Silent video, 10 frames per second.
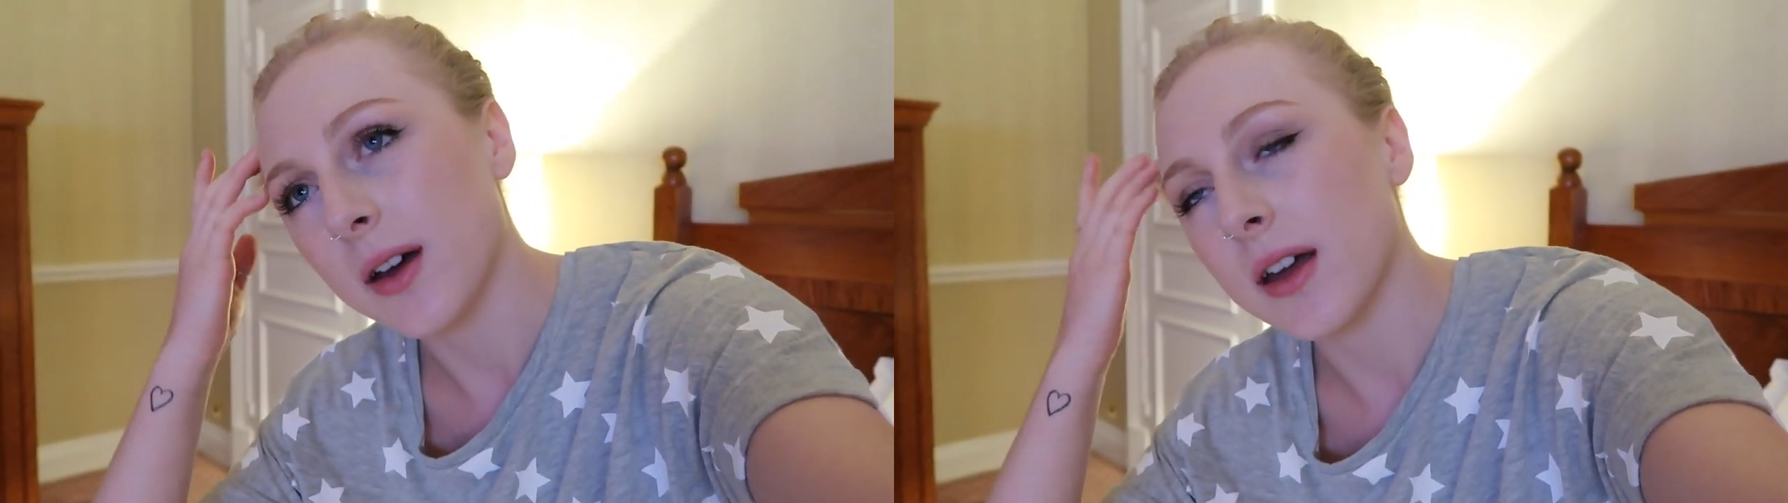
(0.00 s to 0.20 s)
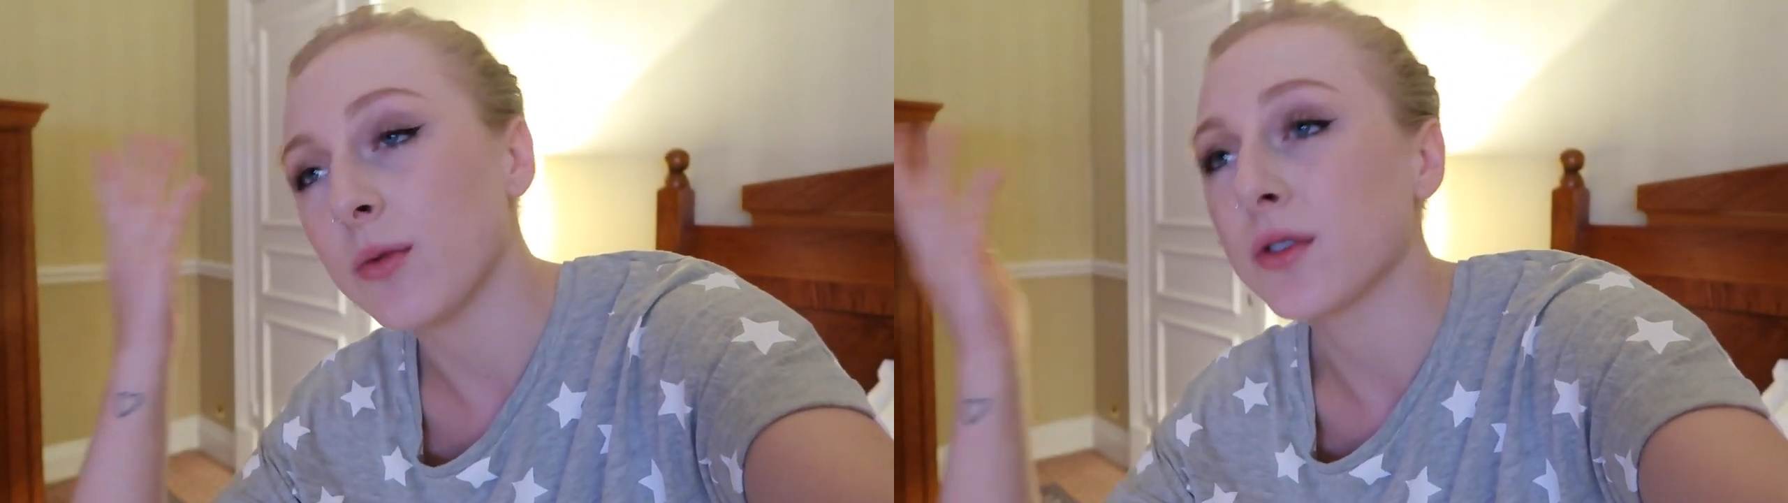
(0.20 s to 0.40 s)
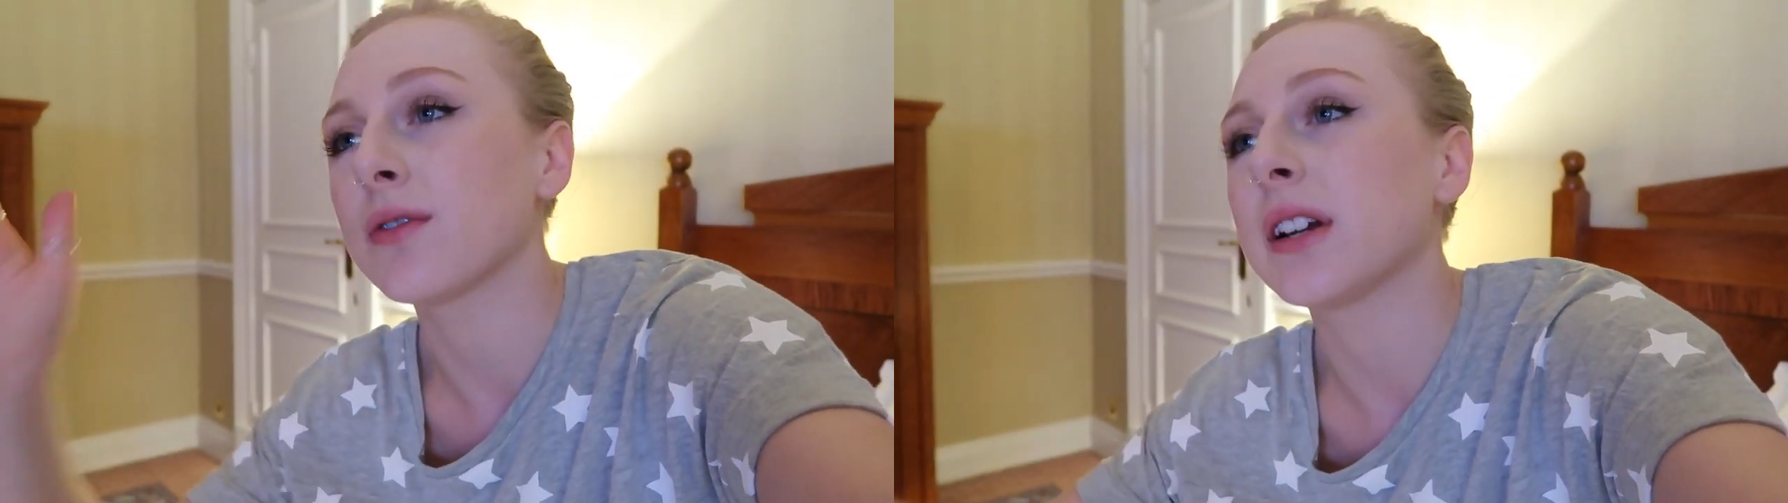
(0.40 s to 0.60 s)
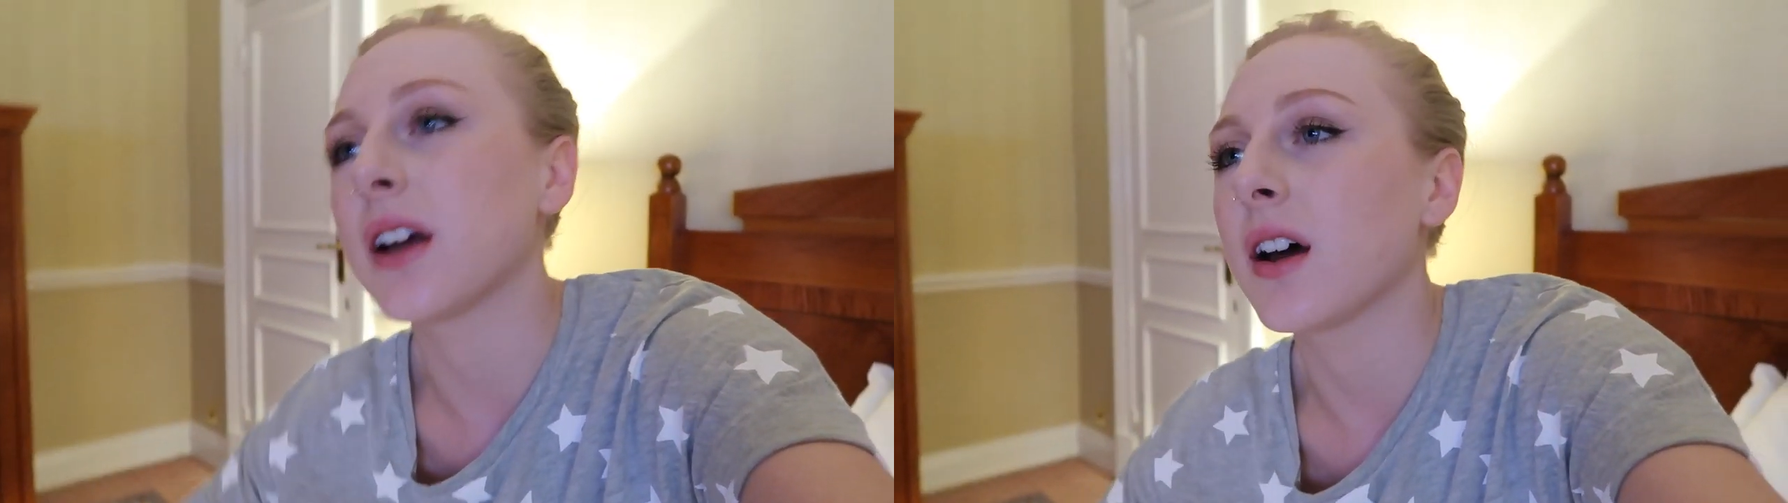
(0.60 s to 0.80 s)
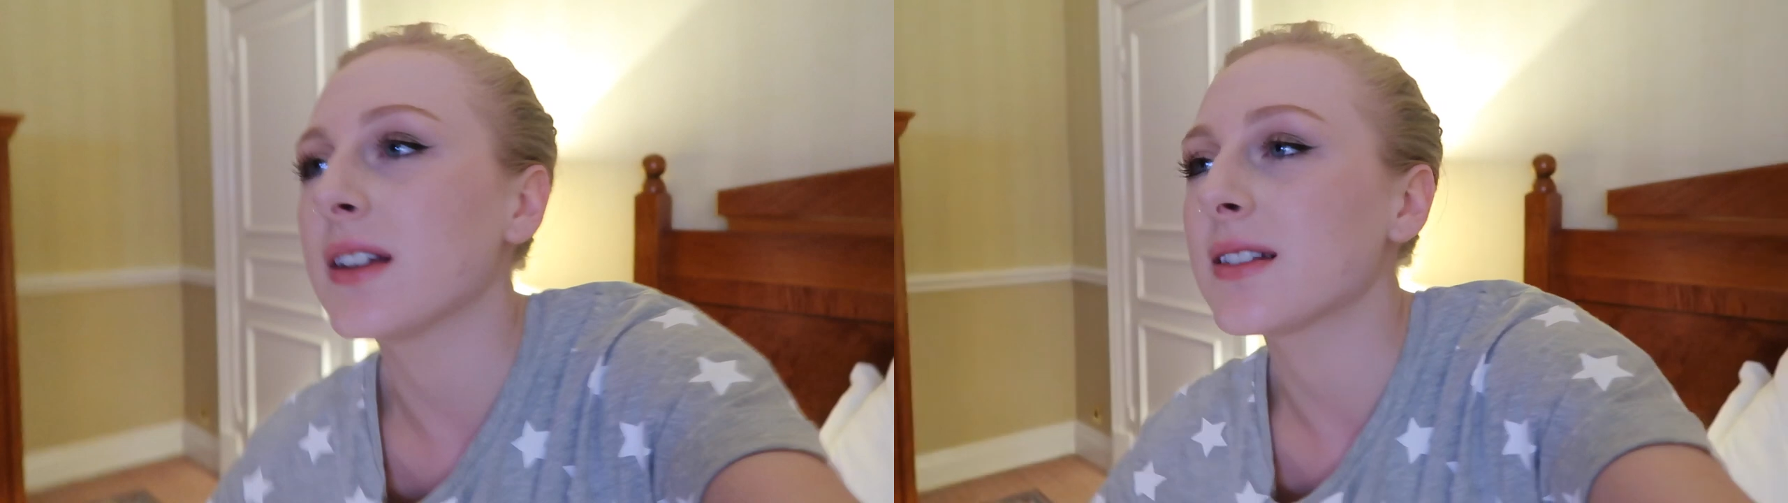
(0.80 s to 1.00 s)
but it was really
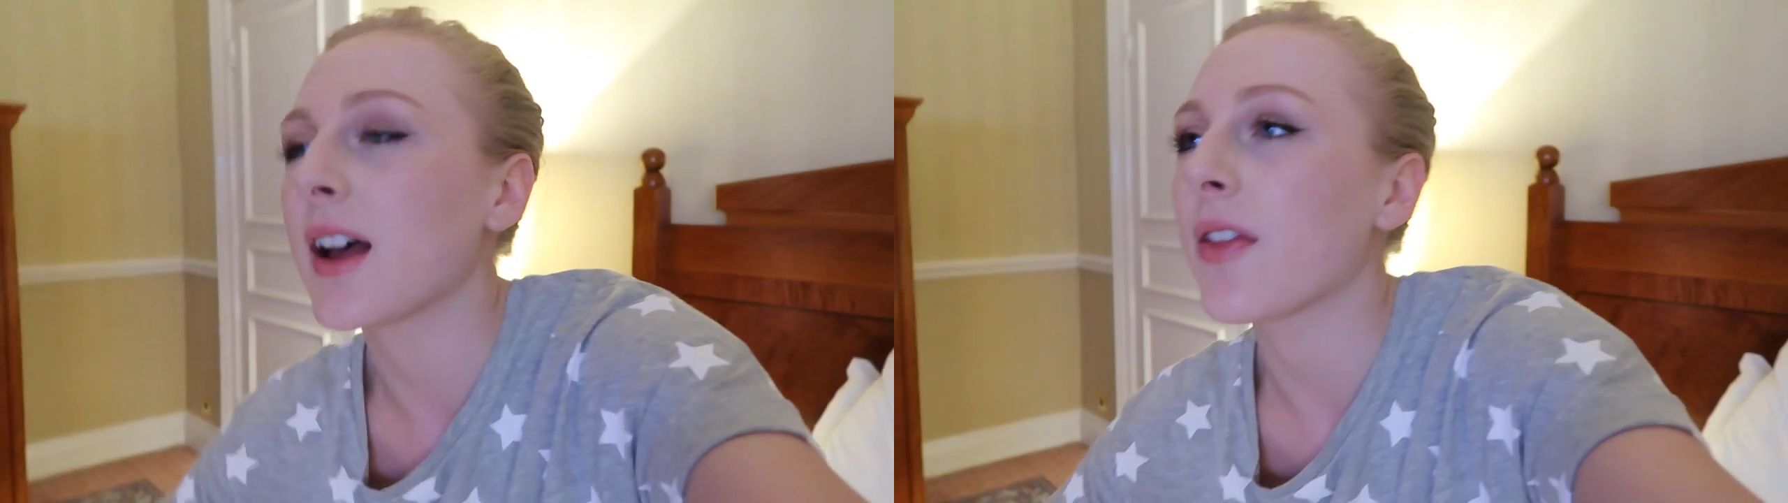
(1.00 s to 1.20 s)
nice.